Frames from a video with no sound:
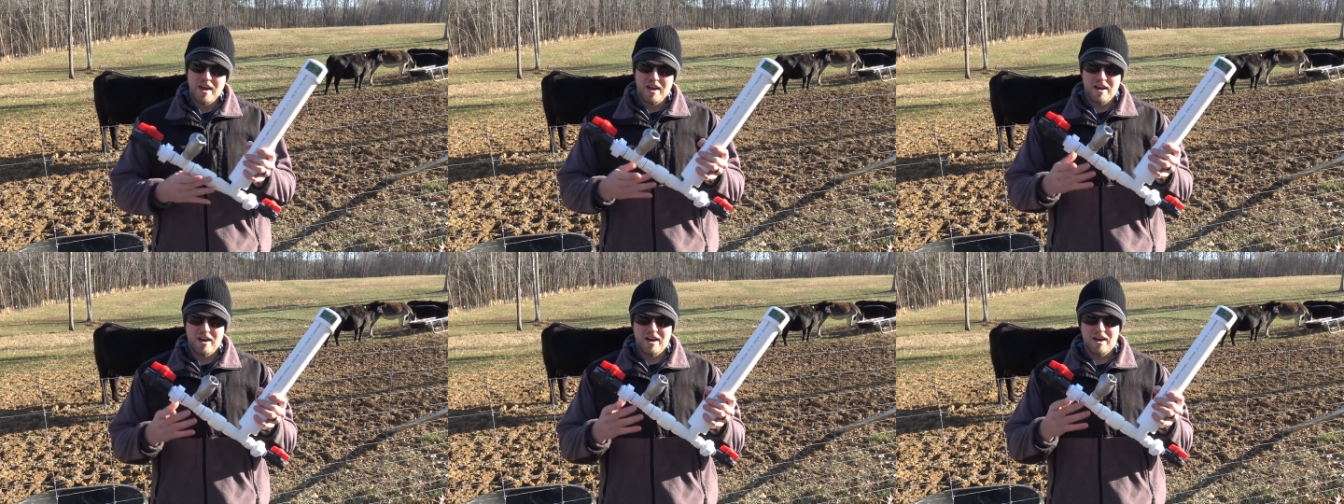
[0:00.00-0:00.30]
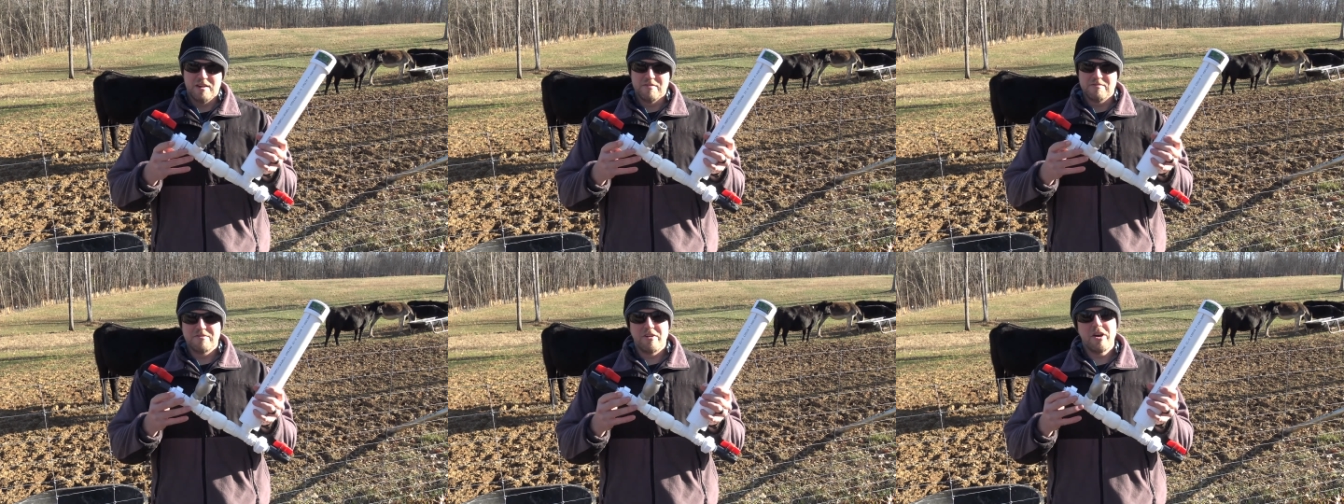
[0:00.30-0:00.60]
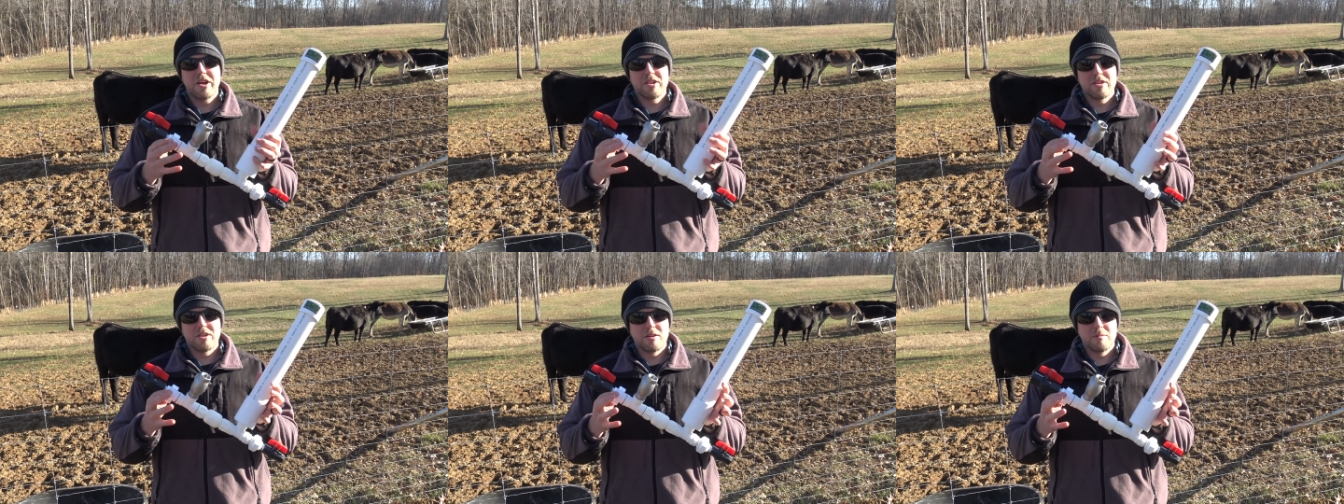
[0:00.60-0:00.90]
Uh,
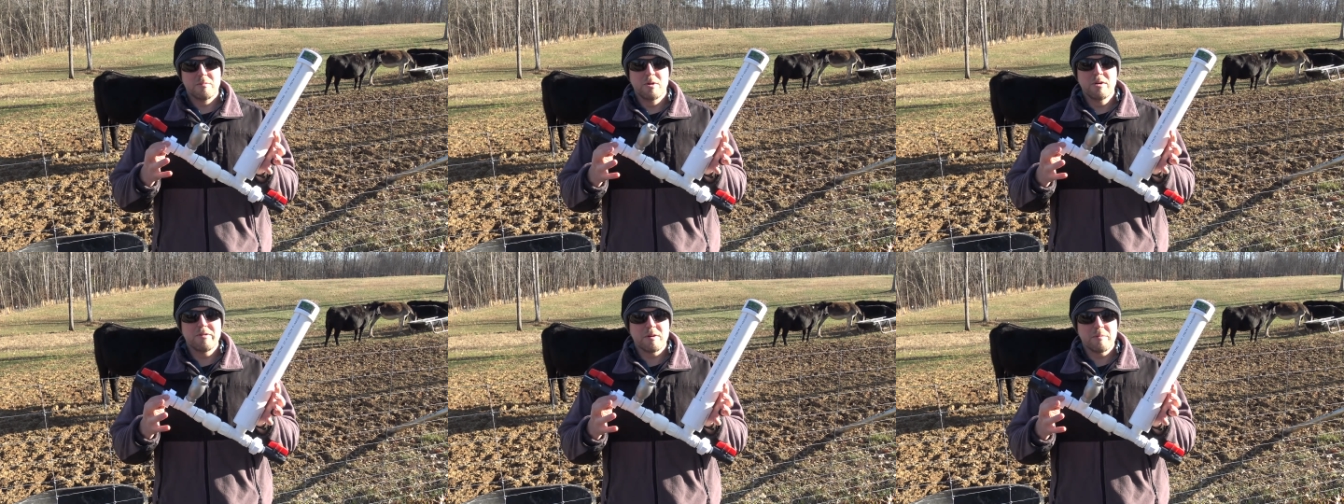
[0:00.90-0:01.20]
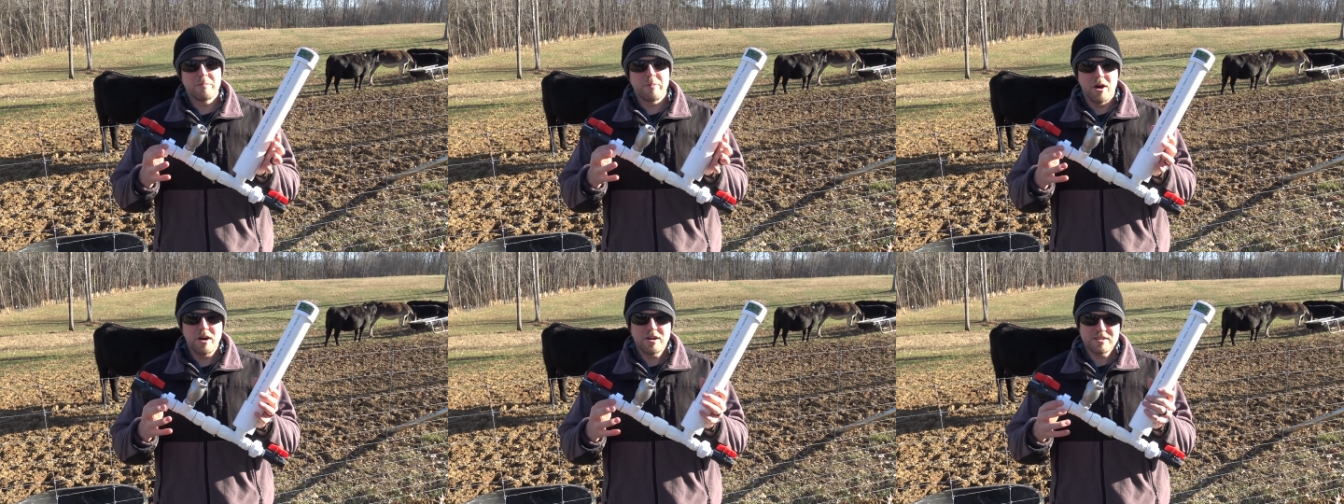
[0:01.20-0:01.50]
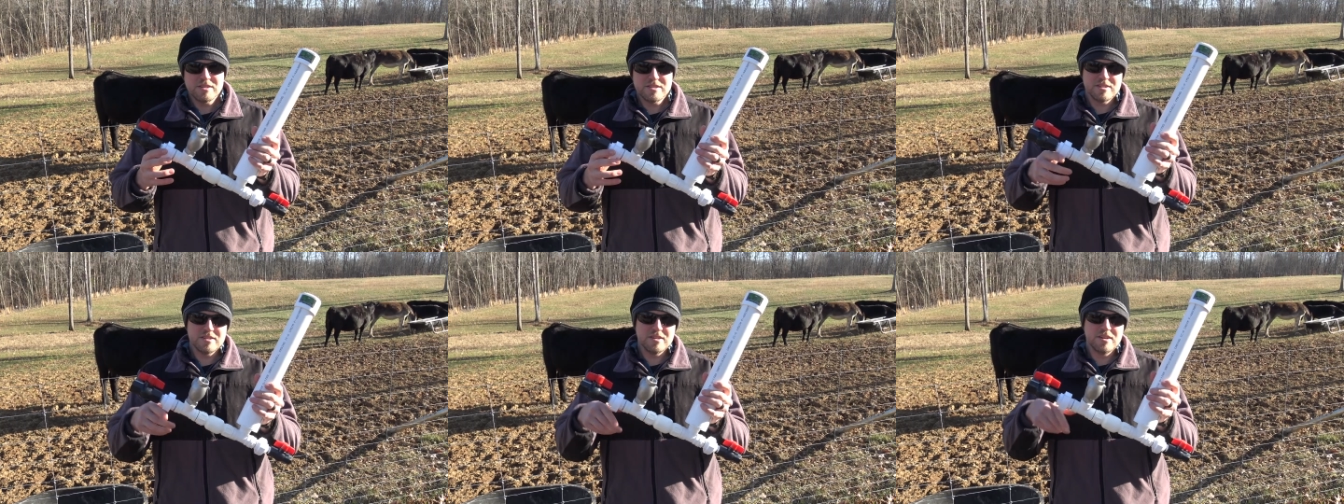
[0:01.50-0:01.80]
very little moving
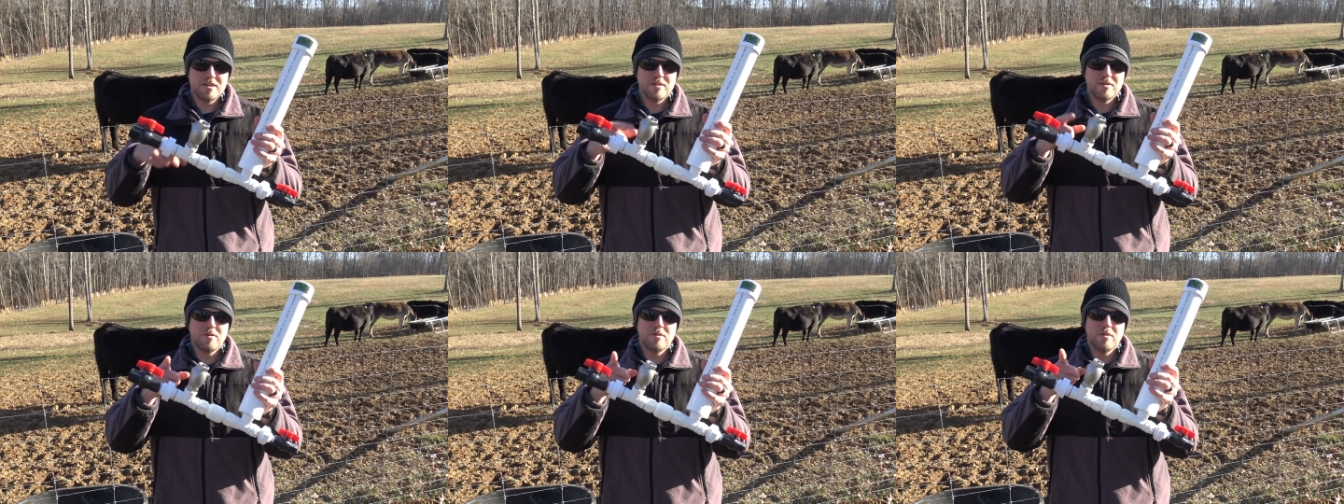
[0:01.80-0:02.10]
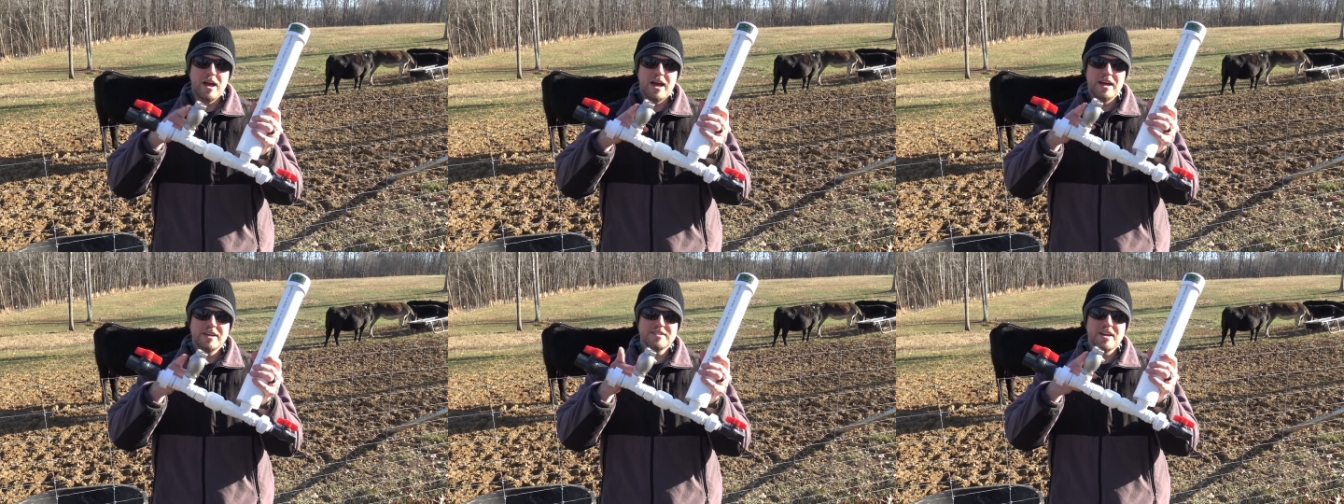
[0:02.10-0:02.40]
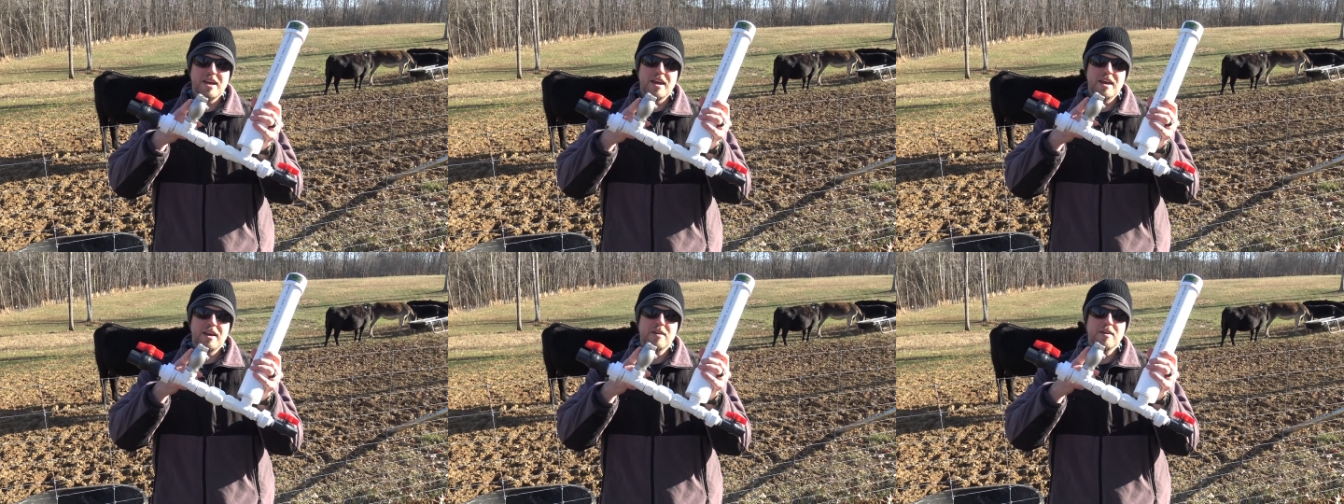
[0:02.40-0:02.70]
parts, has
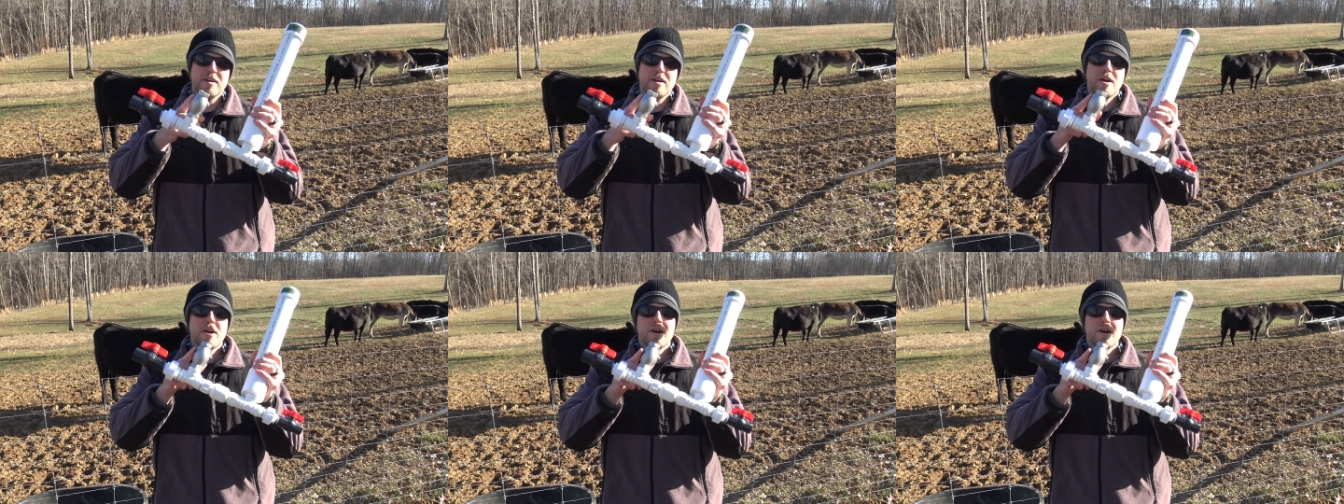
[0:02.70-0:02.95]
a